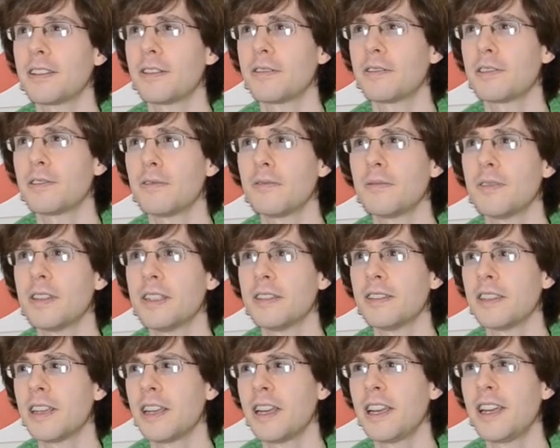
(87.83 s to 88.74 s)
there are sort of
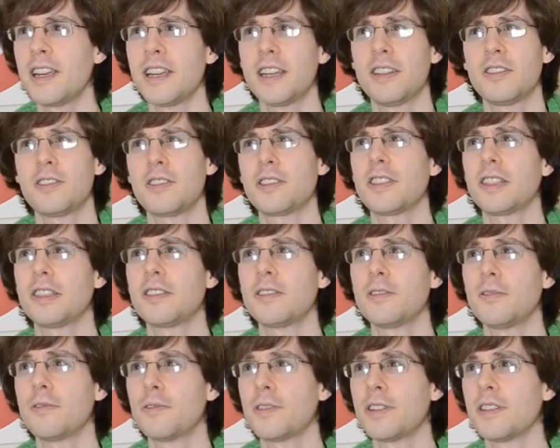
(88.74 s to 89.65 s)
these interesting
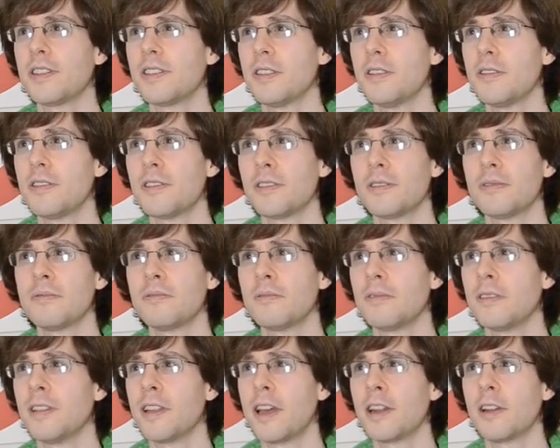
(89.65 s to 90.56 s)
stories that you
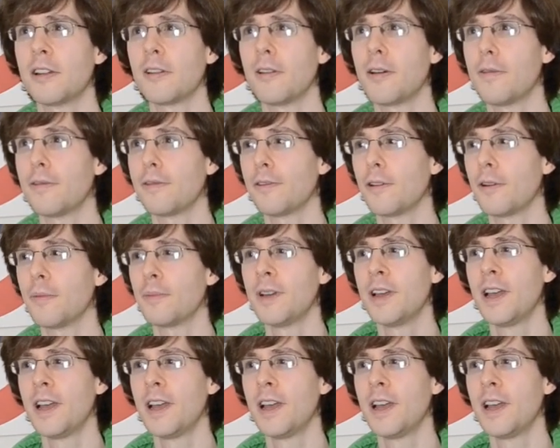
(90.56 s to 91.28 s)
can learn a lot from.